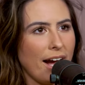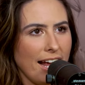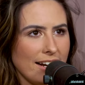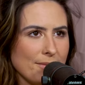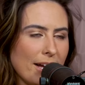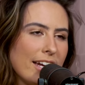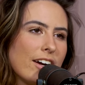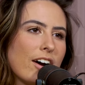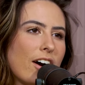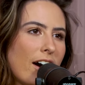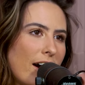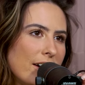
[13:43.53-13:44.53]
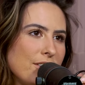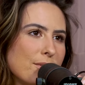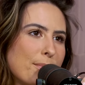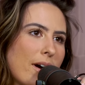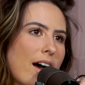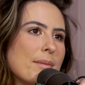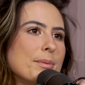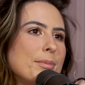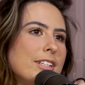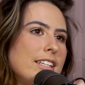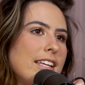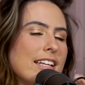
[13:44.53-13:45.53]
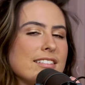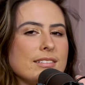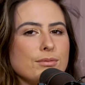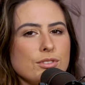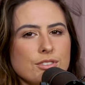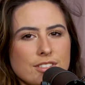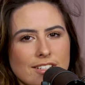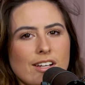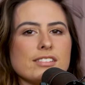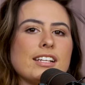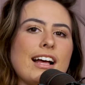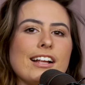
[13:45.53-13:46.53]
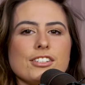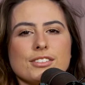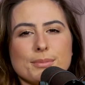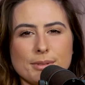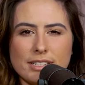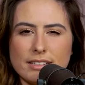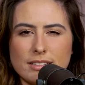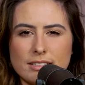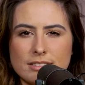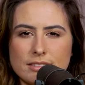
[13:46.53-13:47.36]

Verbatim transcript: ride in my car, you'll probably get some new songs to add to your playlist.